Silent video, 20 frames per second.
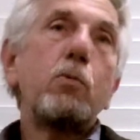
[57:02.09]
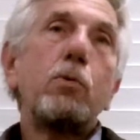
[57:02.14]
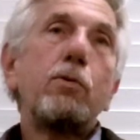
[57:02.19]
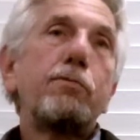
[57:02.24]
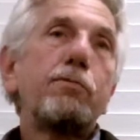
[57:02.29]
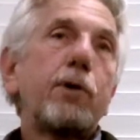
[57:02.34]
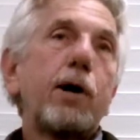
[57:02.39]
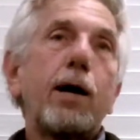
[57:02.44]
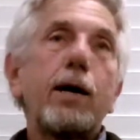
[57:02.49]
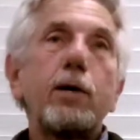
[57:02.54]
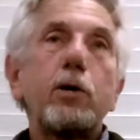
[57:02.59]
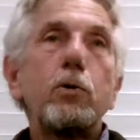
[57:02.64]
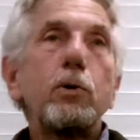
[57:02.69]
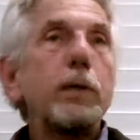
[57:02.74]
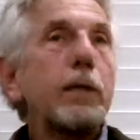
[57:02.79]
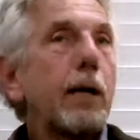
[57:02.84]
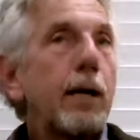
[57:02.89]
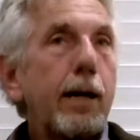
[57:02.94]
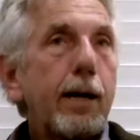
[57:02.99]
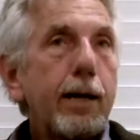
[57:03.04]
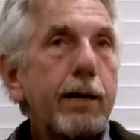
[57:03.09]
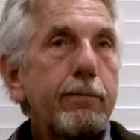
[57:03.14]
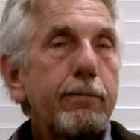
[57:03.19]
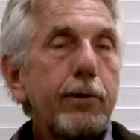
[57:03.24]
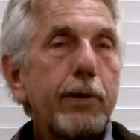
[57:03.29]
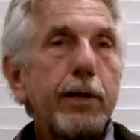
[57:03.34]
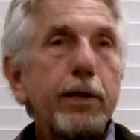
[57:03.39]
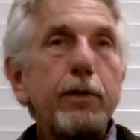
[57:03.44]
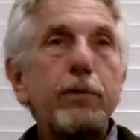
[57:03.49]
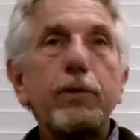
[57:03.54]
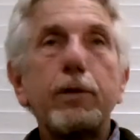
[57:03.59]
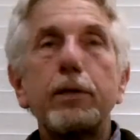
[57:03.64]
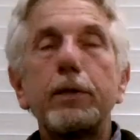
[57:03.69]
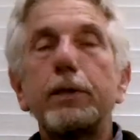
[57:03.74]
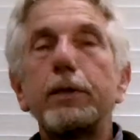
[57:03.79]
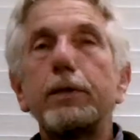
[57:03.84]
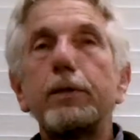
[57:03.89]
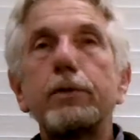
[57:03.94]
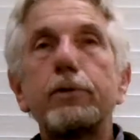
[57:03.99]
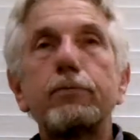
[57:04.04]
we'll fry you alive or anything
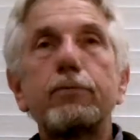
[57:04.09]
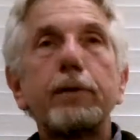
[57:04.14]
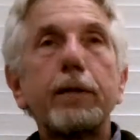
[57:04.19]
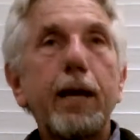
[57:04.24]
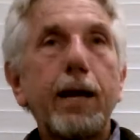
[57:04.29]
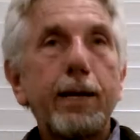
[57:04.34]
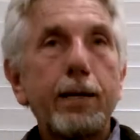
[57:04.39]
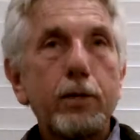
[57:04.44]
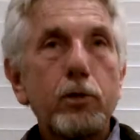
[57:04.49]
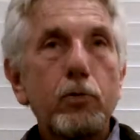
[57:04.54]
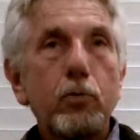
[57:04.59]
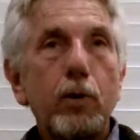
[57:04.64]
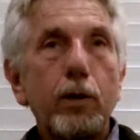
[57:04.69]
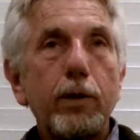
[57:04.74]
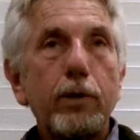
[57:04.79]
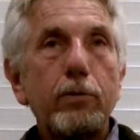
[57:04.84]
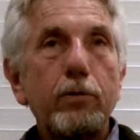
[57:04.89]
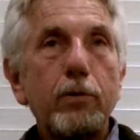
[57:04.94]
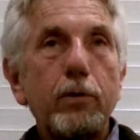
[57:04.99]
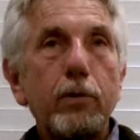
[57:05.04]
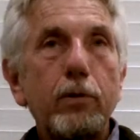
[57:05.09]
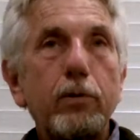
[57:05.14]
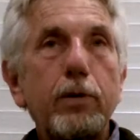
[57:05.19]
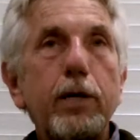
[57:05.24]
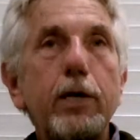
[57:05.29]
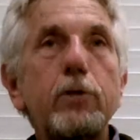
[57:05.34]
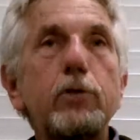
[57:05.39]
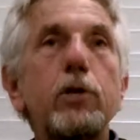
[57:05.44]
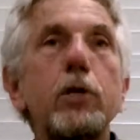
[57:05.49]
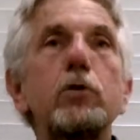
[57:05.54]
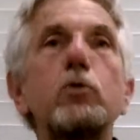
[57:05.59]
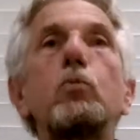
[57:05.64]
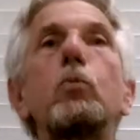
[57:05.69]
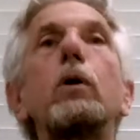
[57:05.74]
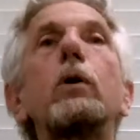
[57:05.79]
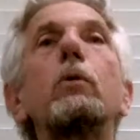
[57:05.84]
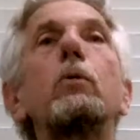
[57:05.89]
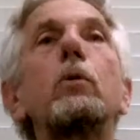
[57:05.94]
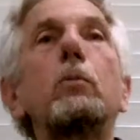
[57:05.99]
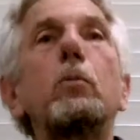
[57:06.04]
that these fanatics want to do. He says
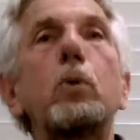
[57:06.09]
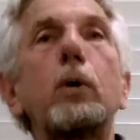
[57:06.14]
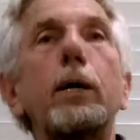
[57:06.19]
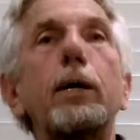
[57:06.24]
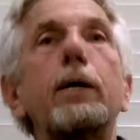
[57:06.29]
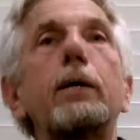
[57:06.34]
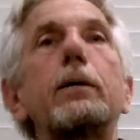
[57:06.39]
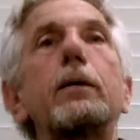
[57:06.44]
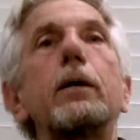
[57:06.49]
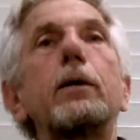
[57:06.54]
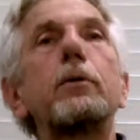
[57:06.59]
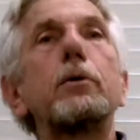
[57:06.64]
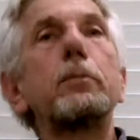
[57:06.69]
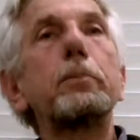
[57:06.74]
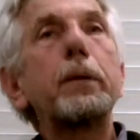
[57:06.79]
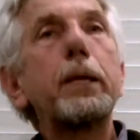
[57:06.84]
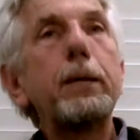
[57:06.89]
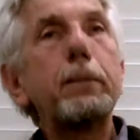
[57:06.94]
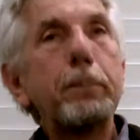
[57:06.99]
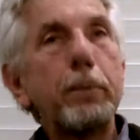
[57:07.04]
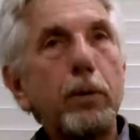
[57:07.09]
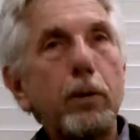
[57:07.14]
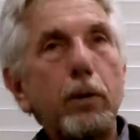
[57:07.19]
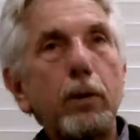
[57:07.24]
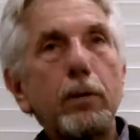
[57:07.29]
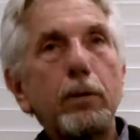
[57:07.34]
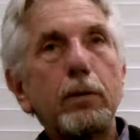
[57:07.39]
we will bring another people